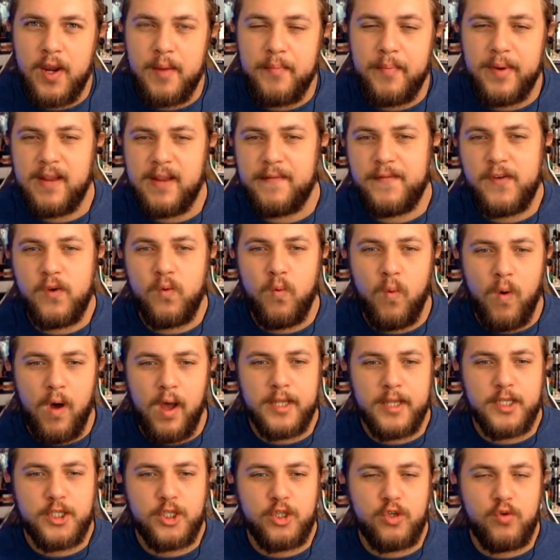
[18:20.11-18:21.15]
But if you
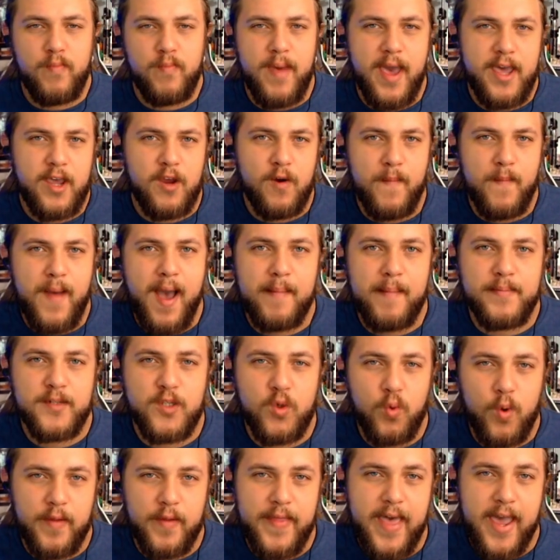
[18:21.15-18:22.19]
want to make your maps to
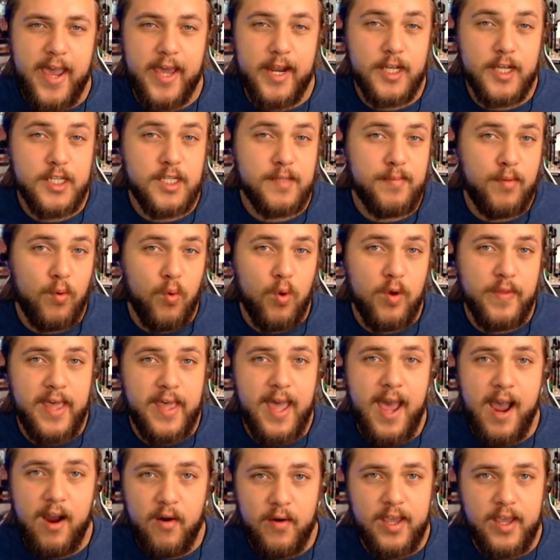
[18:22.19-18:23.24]
where they can explore the
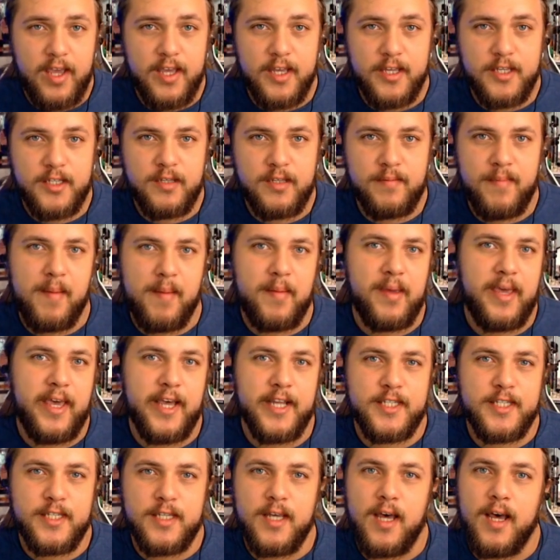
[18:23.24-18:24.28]
areas, maybe
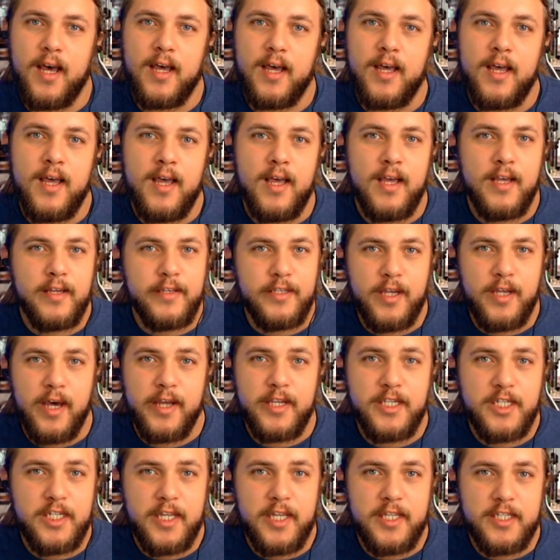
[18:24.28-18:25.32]
it's
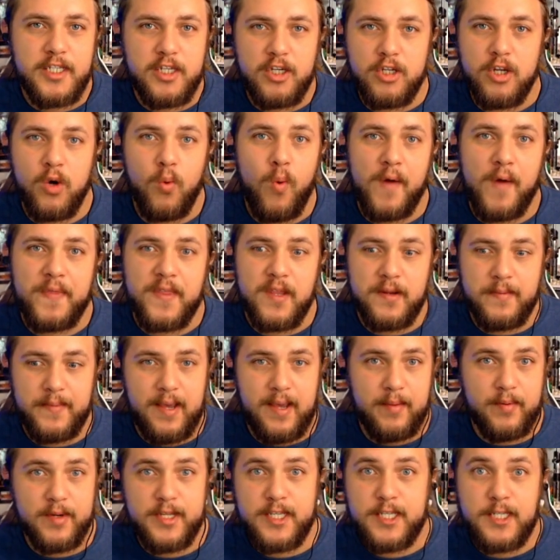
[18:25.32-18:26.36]
dungeons, you don't want them to be
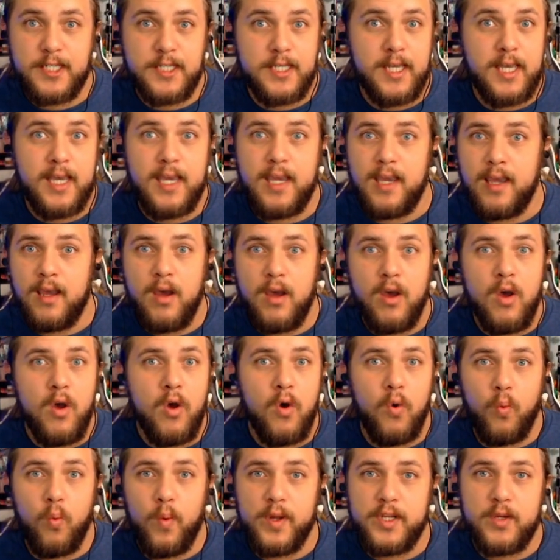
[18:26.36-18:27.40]
able to see
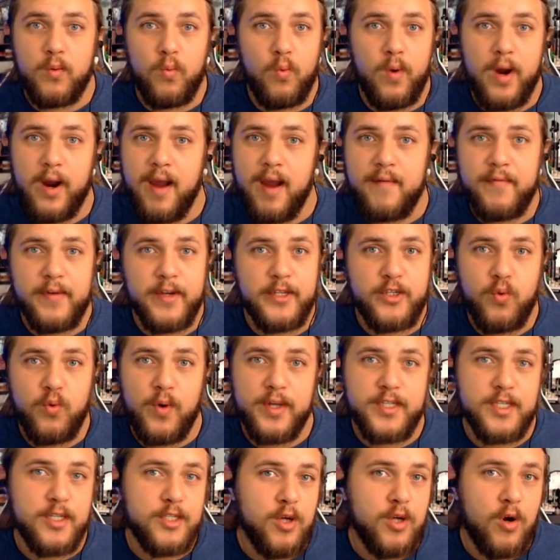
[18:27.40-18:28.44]
where every
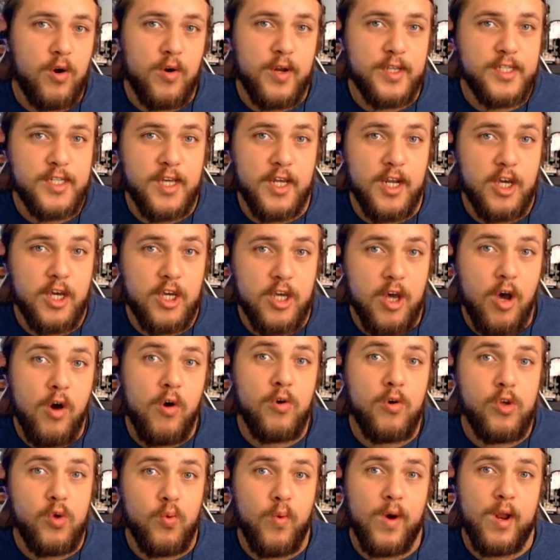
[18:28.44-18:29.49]
twist and turn is going to go,
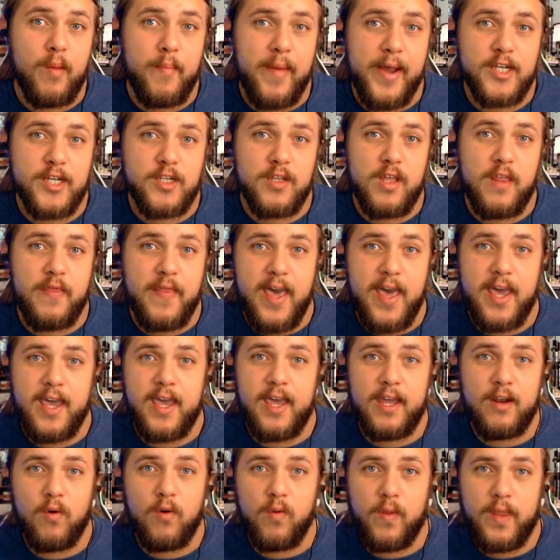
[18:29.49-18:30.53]
you want to make sure that they
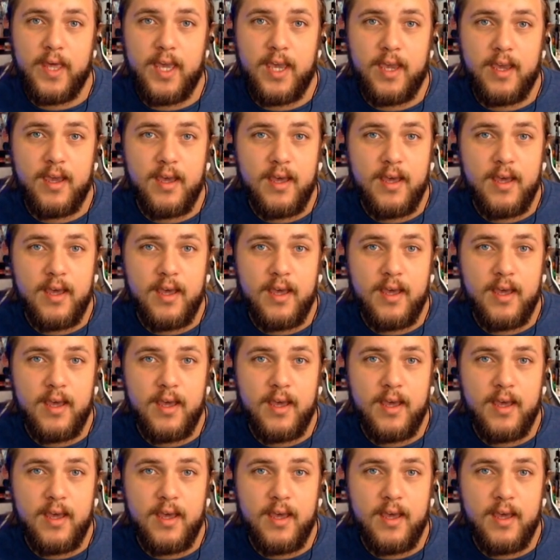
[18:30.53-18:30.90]
can only,